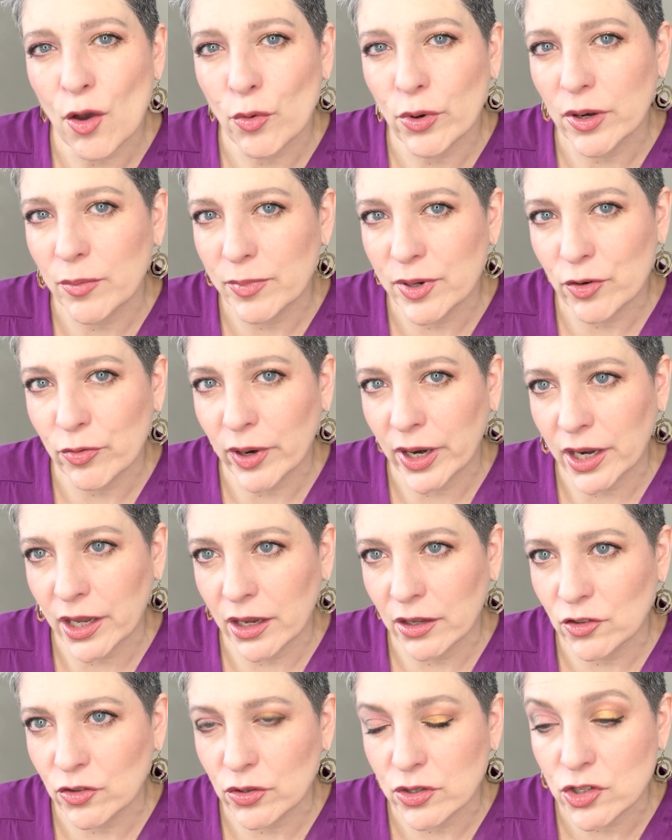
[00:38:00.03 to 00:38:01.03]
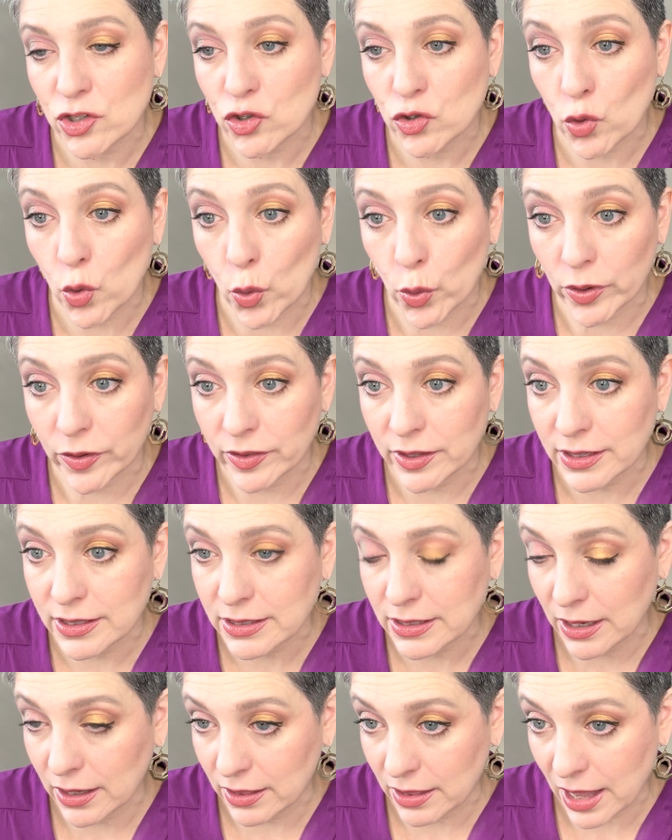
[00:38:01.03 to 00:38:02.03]
I wouldn't be running to the store and
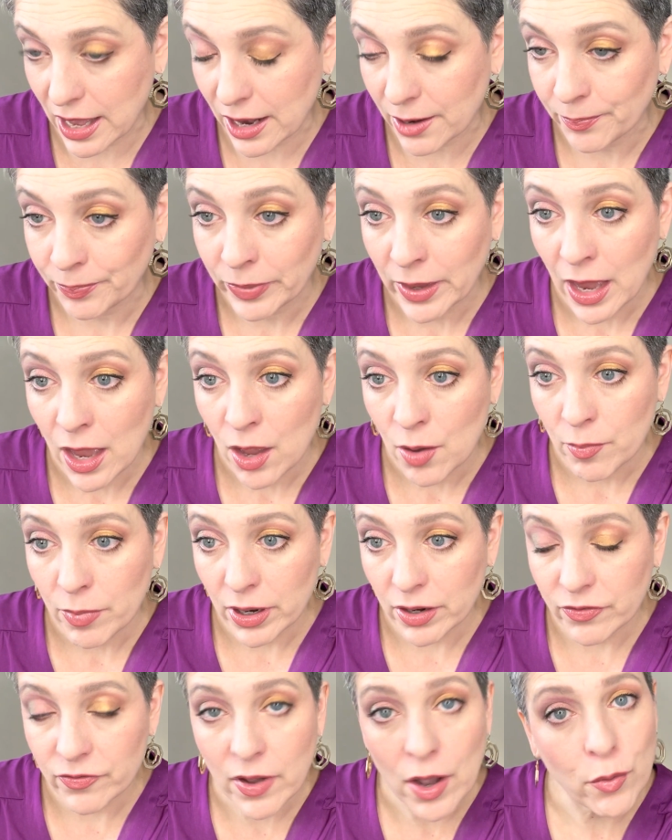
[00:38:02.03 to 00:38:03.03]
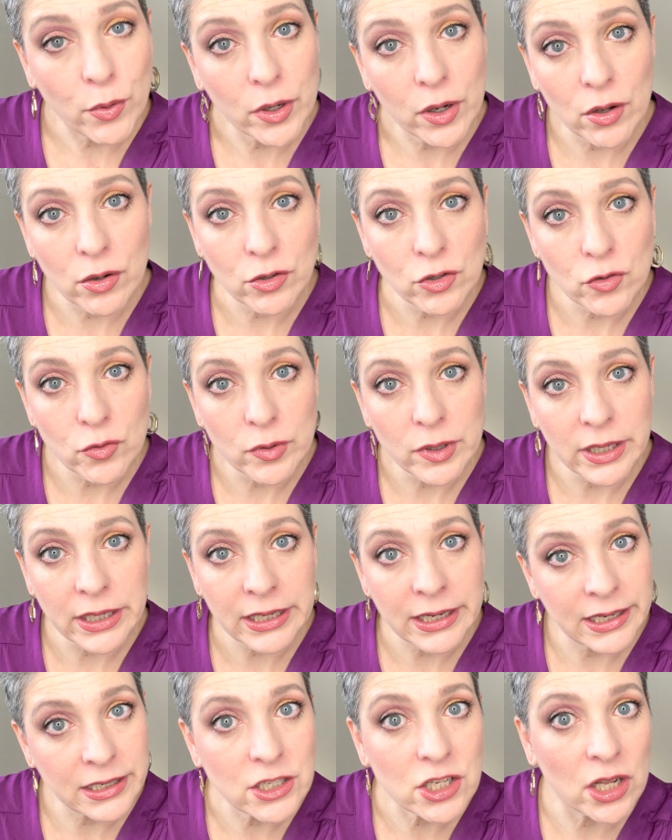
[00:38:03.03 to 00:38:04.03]
things like that. But if I would go to a
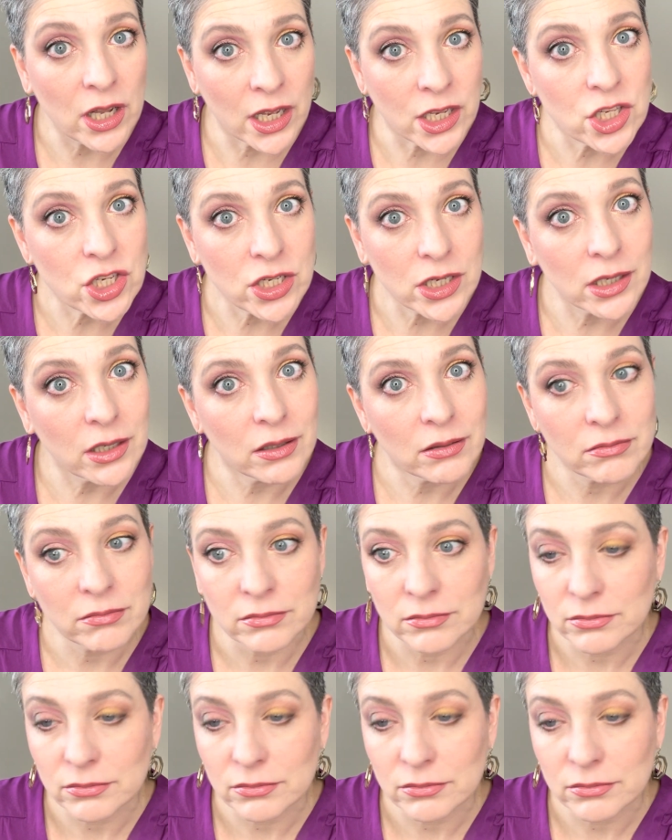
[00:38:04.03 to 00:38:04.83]
nice luncheon,